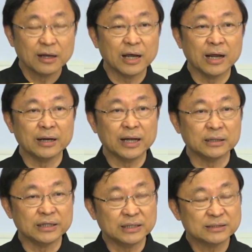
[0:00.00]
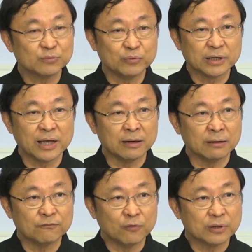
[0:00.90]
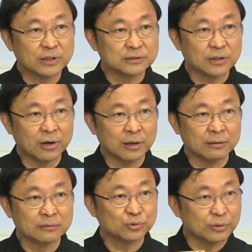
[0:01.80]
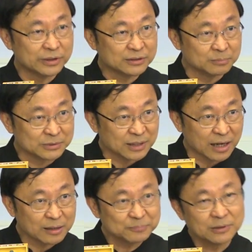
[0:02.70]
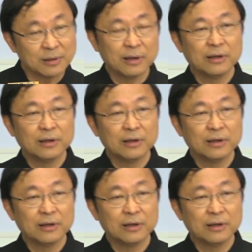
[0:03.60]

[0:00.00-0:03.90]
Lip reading: And at least we can focus on tourism startups.